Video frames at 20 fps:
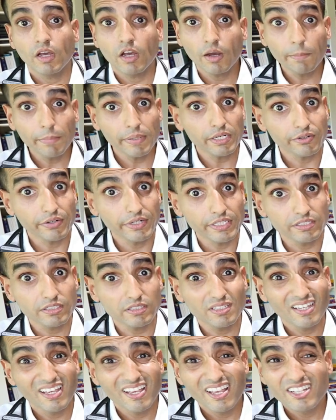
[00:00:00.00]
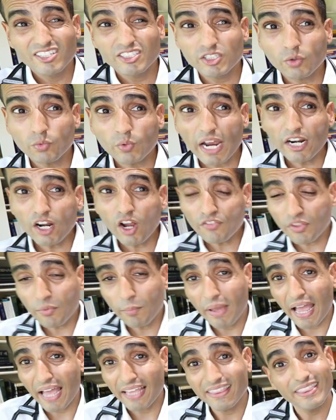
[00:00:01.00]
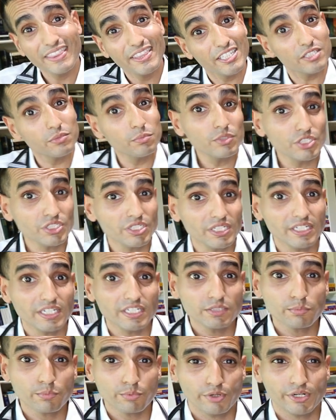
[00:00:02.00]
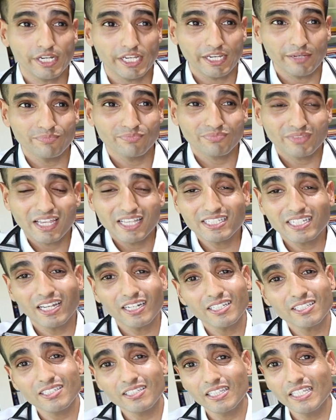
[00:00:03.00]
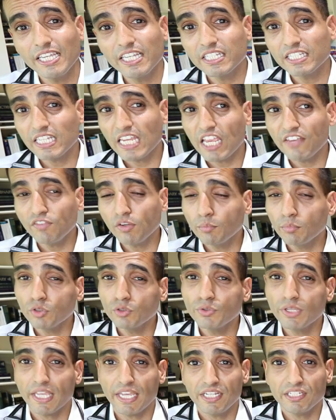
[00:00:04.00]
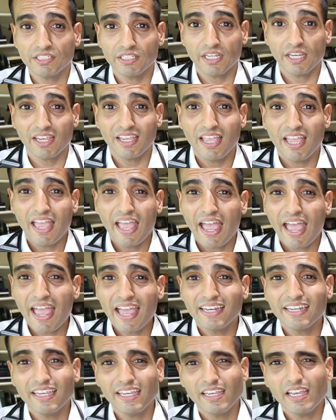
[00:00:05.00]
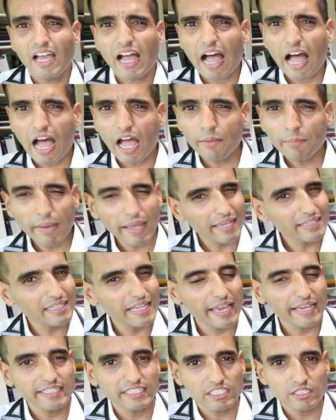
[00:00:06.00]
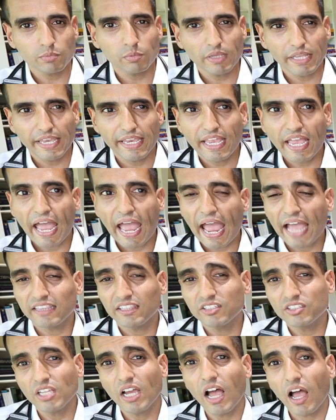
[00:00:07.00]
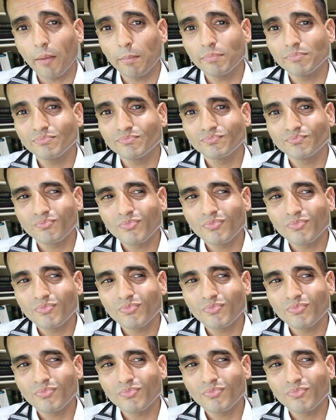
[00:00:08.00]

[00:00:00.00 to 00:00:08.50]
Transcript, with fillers: Appearance. So right off the bat, this machine is pretty. It's got a sleek navy blue casing and a iPad-like display at the top.